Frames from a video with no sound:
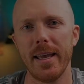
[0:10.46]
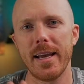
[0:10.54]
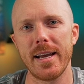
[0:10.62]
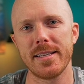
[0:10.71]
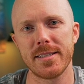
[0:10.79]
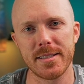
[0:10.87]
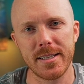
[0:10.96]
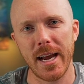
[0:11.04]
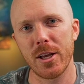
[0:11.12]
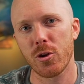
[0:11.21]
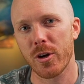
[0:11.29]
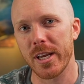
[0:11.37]
guys,
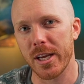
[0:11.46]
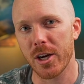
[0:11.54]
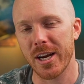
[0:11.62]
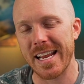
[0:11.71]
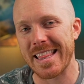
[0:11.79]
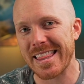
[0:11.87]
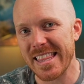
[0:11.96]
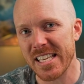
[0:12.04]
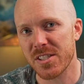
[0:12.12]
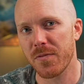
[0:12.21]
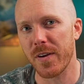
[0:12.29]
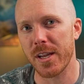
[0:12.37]
Tyler here. In this
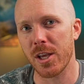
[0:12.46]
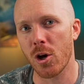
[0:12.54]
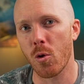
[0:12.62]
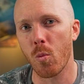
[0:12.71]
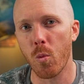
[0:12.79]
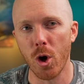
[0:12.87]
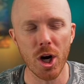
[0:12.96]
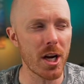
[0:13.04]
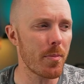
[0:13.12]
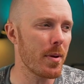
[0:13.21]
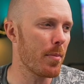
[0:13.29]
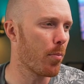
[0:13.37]
video, we're gonna
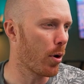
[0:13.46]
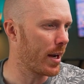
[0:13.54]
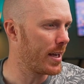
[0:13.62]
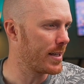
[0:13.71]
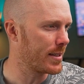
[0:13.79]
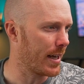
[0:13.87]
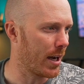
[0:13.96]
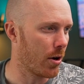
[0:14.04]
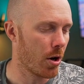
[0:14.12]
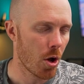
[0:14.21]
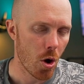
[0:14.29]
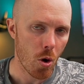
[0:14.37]
be breaking down
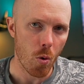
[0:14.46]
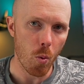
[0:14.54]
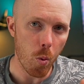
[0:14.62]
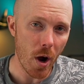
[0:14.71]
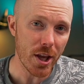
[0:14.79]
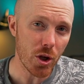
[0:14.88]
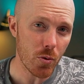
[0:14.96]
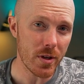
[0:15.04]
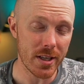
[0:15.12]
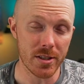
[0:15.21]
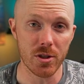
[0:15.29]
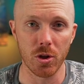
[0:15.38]
what you
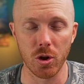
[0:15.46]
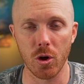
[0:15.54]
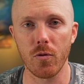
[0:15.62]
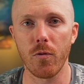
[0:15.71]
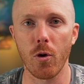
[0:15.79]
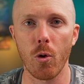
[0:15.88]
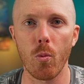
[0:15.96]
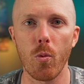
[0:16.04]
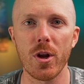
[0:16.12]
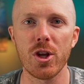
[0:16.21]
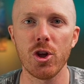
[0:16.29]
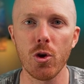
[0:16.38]
need to look for
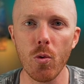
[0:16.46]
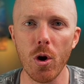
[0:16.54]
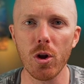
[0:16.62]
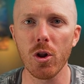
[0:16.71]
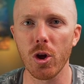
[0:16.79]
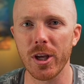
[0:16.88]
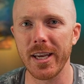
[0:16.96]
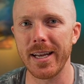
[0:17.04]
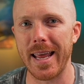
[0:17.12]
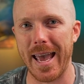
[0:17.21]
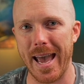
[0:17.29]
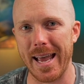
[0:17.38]
when you are looking
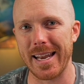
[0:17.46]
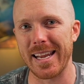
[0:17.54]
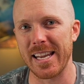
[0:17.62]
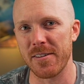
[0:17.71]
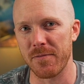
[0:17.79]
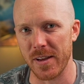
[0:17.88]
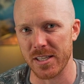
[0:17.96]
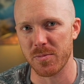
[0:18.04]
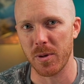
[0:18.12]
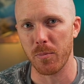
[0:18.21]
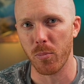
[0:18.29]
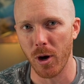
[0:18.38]
at an
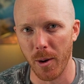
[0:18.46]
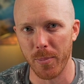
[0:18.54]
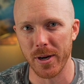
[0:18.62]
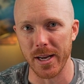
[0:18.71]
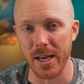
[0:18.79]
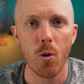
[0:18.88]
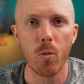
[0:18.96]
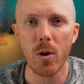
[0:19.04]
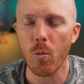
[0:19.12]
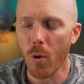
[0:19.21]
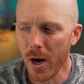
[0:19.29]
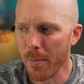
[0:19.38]
investment property. We
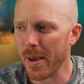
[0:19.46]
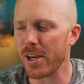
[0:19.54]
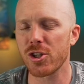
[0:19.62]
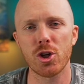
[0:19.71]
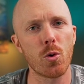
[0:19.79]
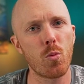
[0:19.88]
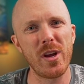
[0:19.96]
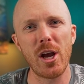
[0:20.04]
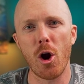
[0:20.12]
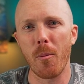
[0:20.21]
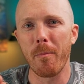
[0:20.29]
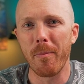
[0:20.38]
want to make sure we
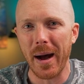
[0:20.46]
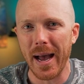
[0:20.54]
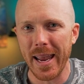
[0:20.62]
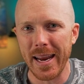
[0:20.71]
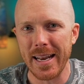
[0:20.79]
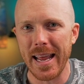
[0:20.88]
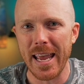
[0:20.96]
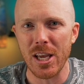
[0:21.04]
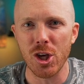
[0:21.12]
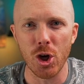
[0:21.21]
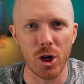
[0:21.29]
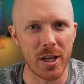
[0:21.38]
are buying a
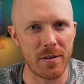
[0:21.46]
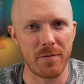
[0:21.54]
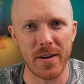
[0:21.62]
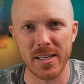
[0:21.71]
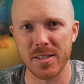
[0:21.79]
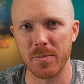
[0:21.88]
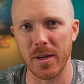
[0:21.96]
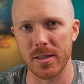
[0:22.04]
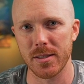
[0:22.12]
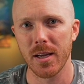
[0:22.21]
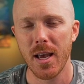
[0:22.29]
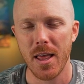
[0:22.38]
good
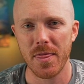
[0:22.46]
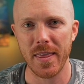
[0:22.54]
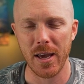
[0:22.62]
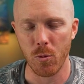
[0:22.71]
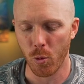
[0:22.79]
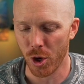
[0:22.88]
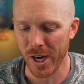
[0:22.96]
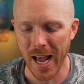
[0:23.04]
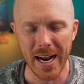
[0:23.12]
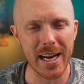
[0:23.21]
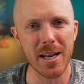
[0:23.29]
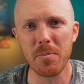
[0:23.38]
investment, that we're
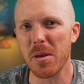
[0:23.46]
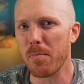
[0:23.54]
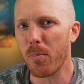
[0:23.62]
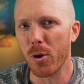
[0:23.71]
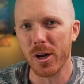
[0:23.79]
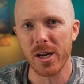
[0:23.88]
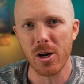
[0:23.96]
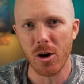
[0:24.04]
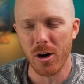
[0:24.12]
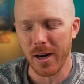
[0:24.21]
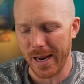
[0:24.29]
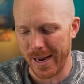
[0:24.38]
not going to be putting
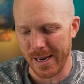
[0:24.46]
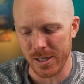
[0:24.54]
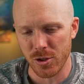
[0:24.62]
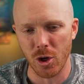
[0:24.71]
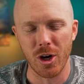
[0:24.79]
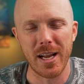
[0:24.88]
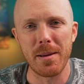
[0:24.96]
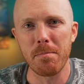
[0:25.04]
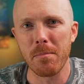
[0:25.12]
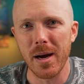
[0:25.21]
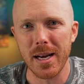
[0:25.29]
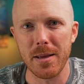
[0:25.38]
our hands on a
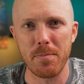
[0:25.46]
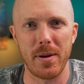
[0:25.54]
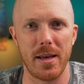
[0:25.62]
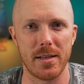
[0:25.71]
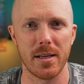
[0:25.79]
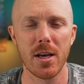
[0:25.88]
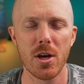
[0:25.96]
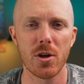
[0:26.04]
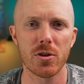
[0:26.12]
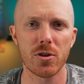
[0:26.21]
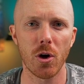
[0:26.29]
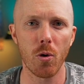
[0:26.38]
money pit.
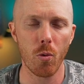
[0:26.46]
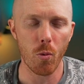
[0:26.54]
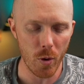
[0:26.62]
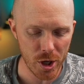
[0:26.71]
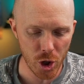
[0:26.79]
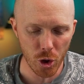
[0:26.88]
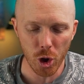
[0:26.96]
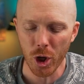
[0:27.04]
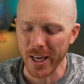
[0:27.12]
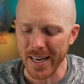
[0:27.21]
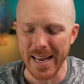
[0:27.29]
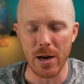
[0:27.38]
So when you're
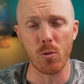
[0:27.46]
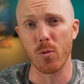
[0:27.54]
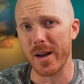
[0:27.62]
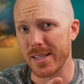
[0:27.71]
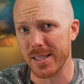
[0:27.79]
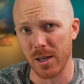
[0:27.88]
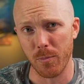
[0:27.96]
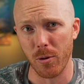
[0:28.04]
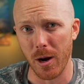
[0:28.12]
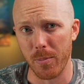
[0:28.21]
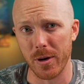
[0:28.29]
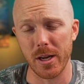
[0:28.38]
looking at renting a
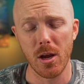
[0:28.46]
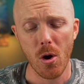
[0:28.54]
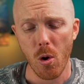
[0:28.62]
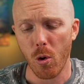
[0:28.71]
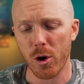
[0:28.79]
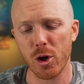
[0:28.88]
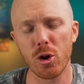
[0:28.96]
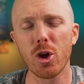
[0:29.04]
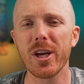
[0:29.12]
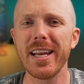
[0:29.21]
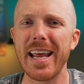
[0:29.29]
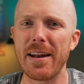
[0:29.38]
property or you're
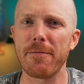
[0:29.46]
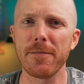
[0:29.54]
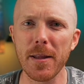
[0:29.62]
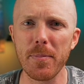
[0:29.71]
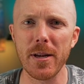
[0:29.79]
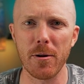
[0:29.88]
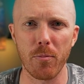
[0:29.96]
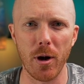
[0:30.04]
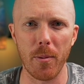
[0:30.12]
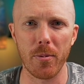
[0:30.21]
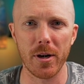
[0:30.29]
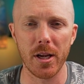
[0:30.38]
looking at flipping a
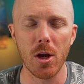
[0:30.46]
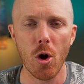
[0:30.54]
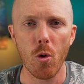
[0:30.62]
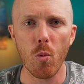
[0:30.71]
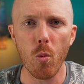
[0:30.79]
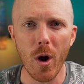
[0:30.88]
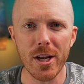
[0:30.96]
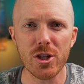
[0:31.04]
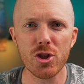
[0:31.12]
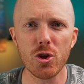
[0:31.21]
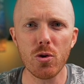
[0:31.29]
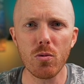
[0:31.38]
property, what
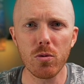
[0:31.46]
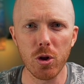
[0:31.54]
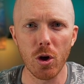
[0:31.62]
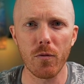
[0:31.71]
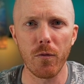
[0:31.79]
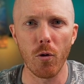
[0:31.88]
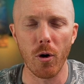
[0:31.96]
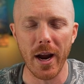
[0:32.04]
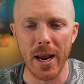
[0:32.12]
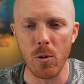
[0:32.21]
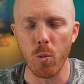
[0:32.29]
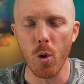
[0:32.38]
do you look for
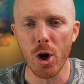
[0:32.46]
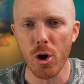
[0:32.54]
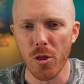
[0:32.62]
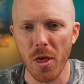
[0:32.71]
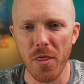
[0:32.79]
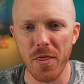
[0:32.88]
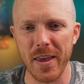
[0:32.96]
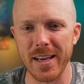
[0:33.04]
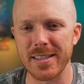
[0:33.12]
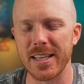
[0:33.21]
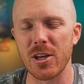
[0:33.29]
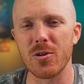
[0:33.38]
and what are the things
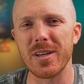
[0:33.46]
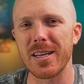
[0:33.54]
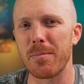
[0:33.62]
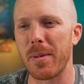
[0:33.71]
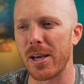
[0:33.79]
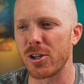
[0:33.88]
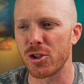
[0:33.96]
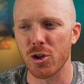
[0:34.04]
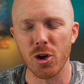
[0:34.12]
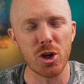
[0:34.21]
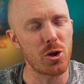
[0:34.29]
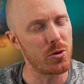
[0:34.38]
that you need to make sure
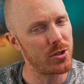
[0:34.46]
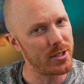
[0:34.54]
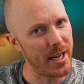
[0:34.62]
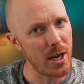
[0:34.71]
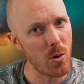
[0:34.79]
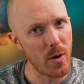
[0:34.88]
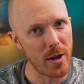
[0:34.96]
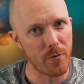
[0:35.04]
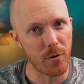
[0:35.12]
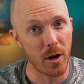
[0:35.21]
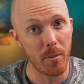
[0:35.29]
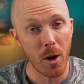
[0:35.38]
you stay away from,